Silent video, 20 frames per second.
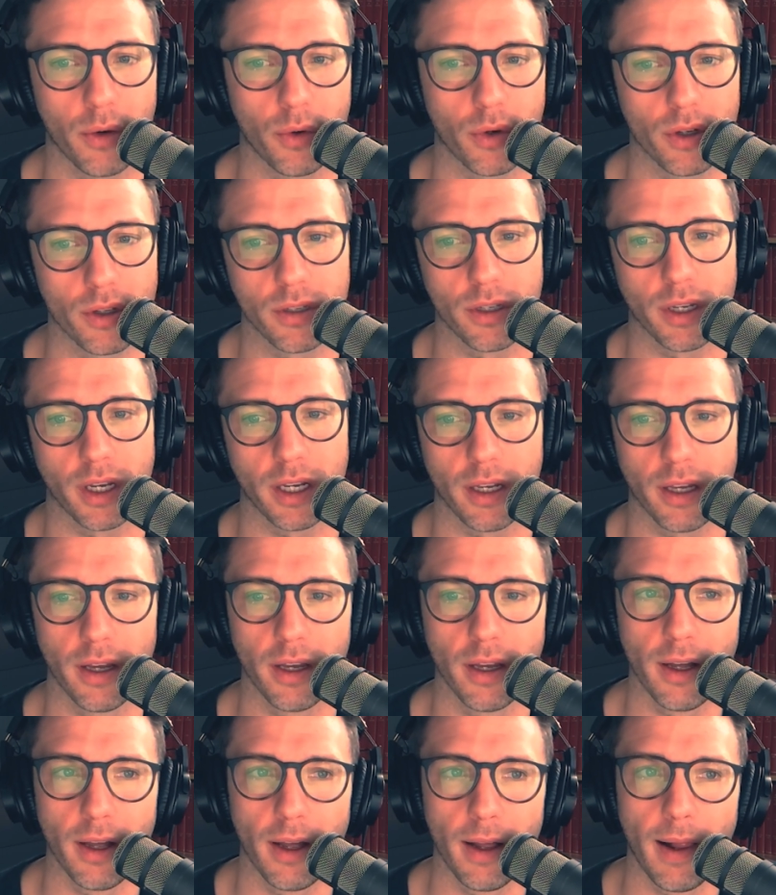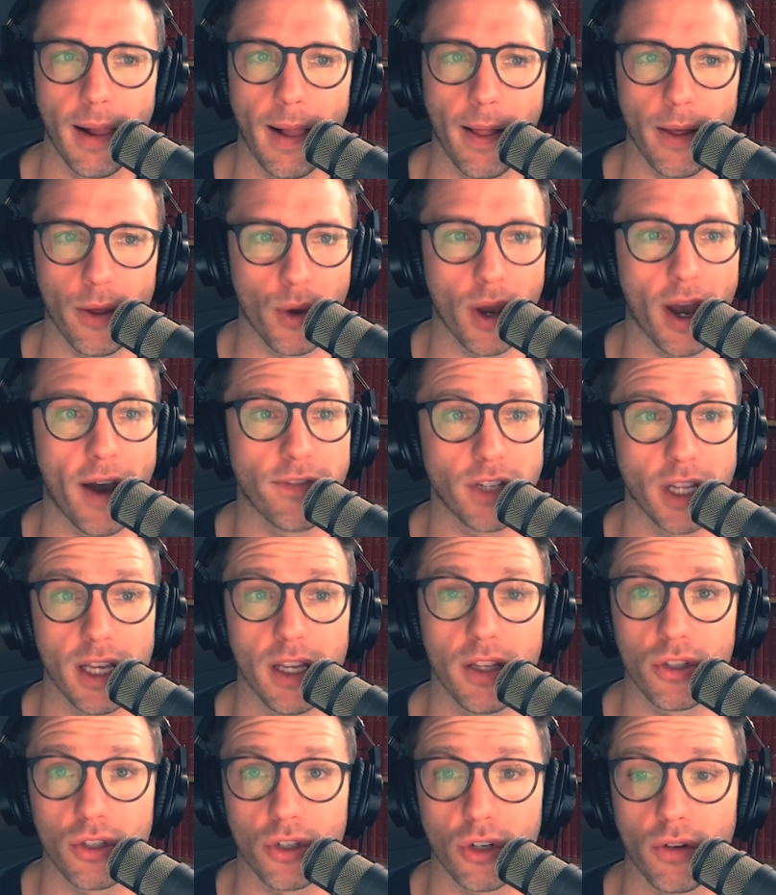where it's like you have to
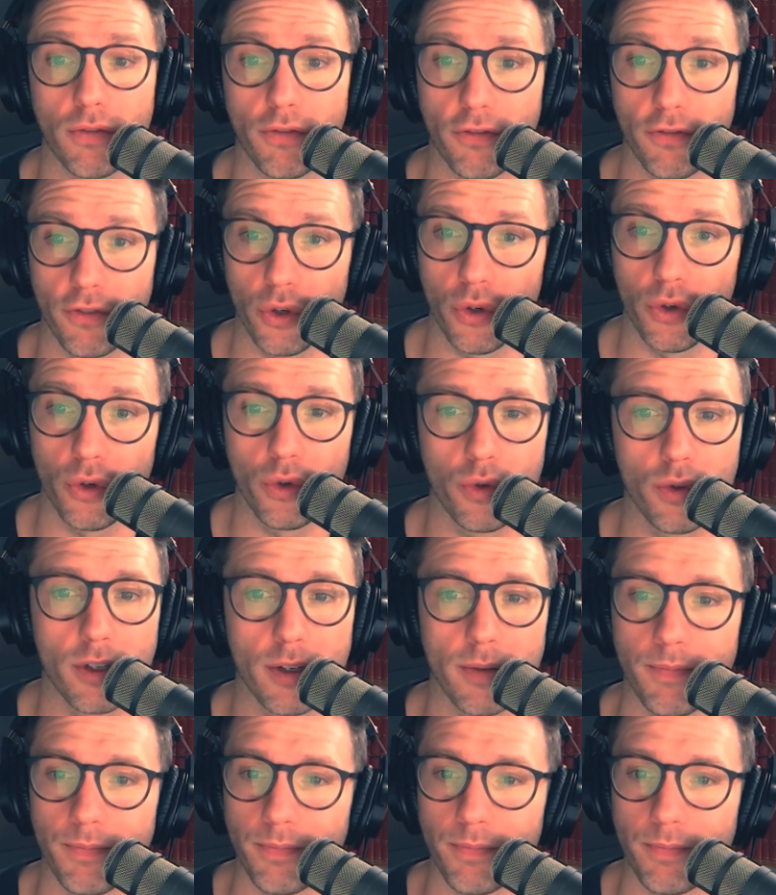eat certain foods